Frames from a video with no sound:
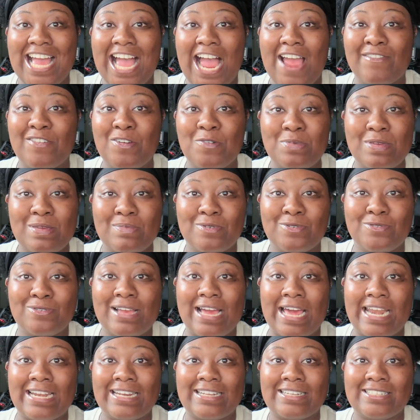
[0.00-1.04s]
I know people who
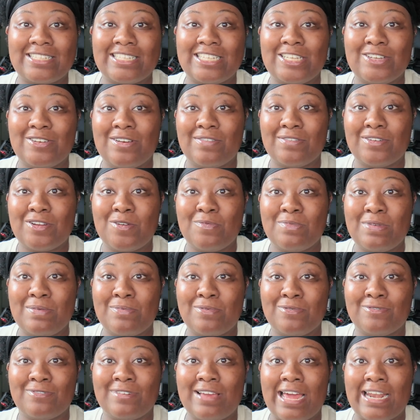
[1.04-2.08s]
got it in 2. I've known
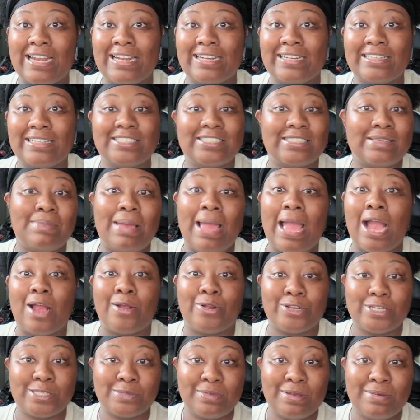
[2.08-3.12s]
people who got it in some
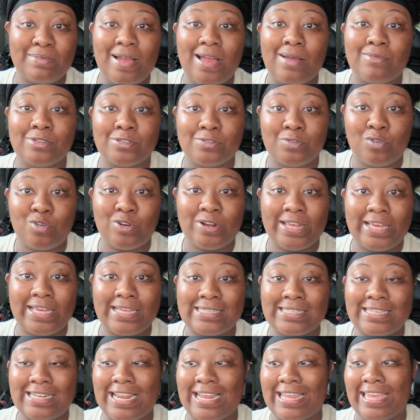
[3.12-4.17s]
hours, but mine was 4
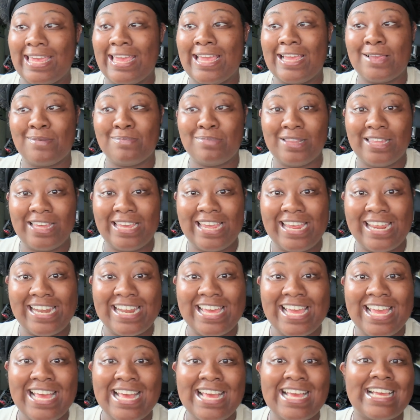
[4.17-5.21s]
days, and I can't
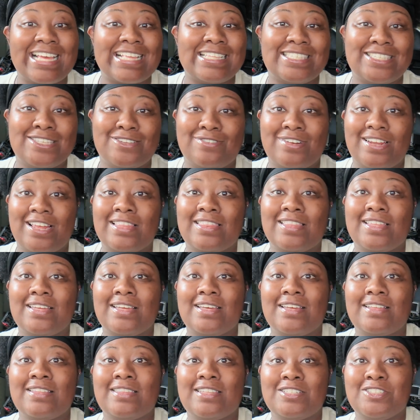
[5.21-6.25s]
complain considering
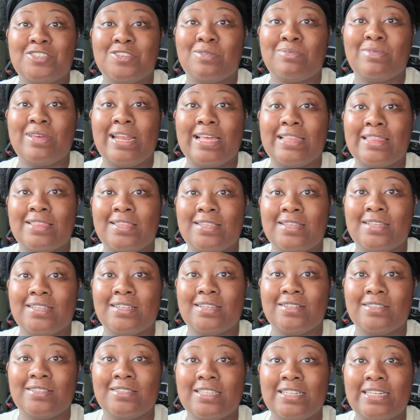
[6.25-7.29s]
the gentleman at
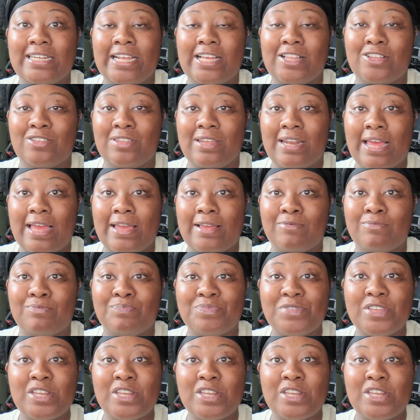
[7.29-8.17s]
the dealer that I